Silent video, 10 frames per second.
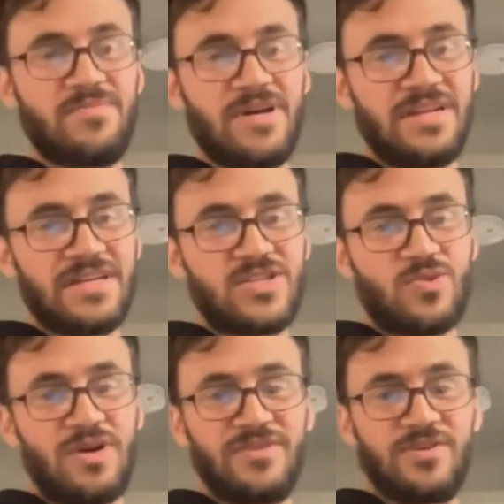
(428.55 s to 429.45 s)
Benedict's
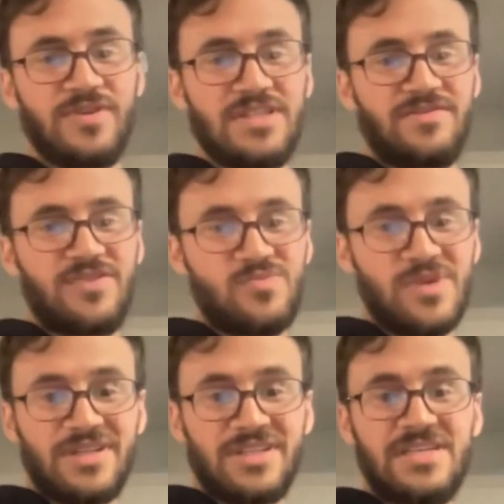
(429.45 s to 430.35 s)
12 degrees of
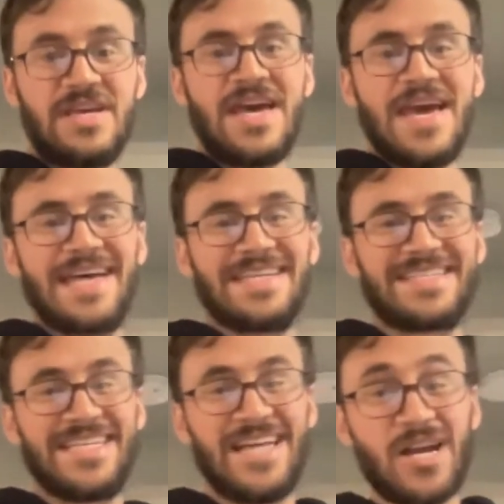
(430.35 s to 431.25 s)
humility as
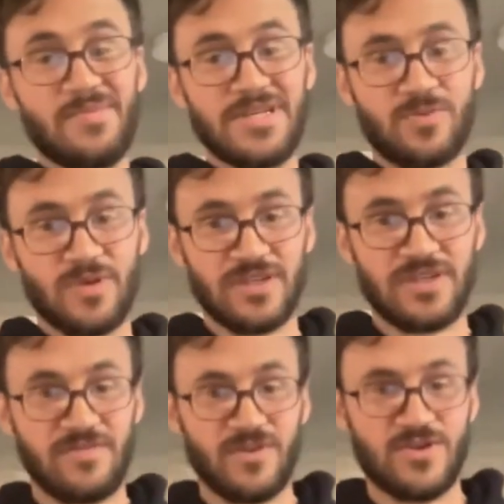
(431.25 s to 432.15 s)
synonymous with the
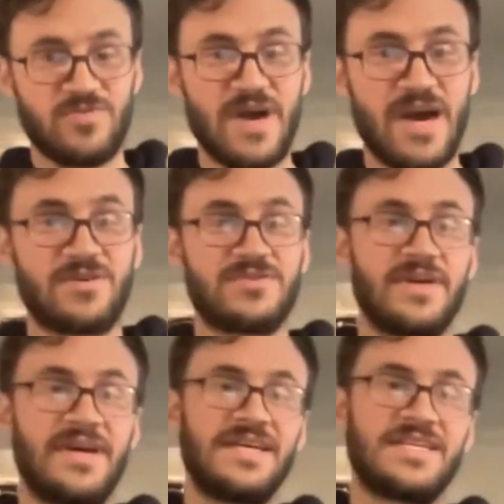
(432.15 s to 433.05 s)
conversion of manners,